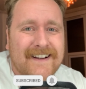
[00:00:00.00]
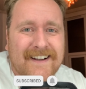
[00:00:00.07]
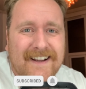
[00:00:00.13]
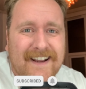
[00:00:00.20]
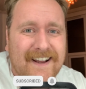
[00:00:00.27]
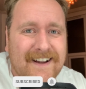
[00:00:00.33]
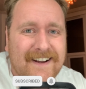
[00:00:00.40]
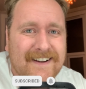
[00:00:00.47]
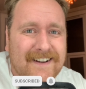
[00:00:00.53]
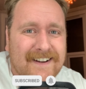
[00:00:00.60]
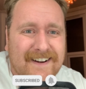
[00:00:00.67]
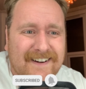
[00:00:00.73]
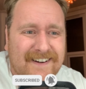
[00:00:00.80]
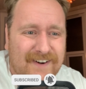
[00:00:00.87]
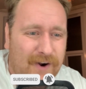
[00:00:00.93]
Yeah,
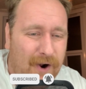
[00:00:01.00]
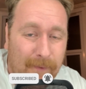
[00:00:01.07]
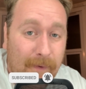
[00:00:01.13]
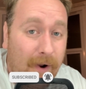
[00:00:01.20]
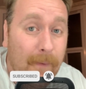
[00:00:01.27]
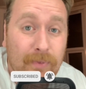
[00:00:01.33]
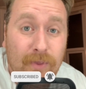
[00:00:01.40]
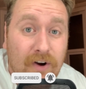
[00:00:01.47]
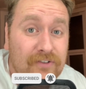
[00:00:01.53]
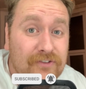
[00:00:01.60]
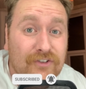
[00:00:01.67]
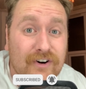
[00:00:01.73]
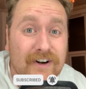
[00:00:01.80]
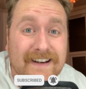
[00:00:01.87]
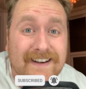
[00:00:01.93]
I'm not a
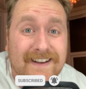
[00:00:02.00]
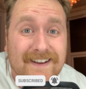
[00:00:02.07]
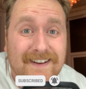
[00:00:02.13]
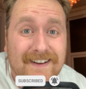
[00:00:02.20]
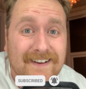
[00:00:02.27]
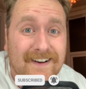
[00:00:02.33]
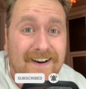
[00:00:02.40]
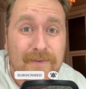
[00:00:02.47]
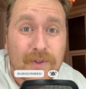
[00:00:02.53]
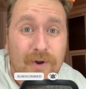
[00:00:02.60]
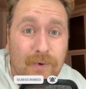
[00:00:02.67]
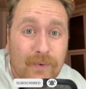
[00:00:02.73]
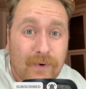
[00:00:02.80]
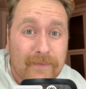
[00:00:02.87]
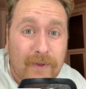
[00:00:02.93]
freak. I'm
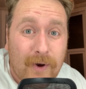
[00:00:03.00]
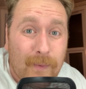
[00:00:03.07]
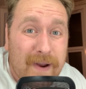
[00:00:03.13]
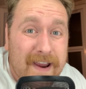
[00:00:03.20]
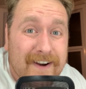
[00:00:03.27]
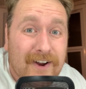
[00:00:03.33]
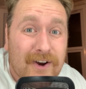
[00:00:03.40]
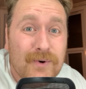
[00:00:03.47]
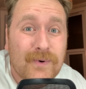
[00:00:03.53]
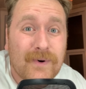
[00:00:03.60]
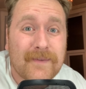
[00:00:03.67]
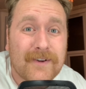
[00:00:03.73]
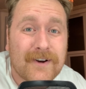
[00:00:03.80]
not a weirdo.